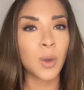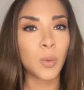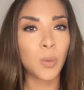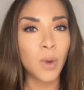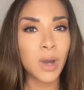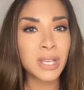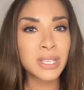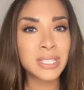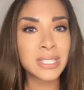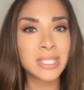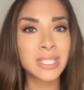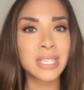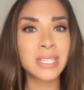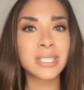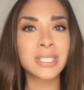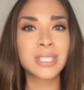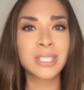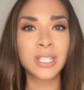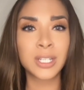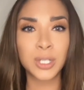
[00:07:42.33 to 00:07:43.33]
Was
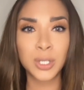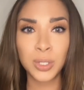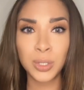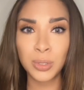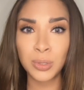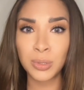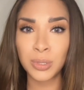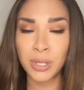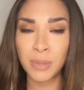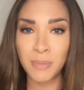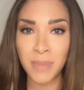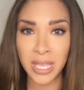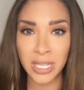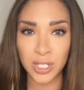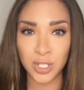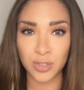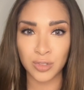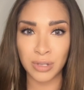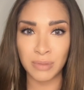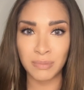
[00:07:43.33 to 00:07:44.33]
this the coup the
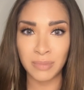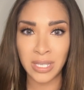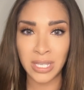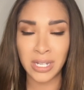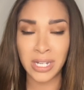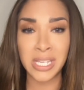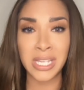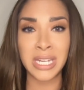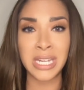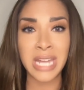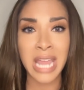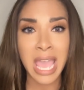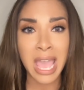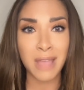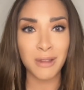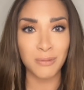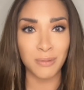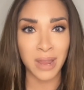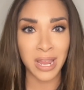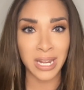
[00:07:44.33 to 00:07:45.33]
mainstream media
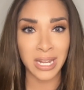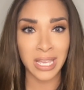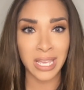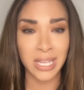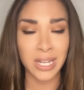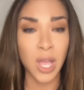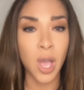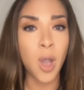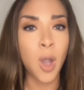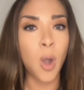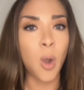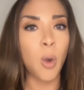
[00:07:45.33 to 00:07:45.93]
narrated,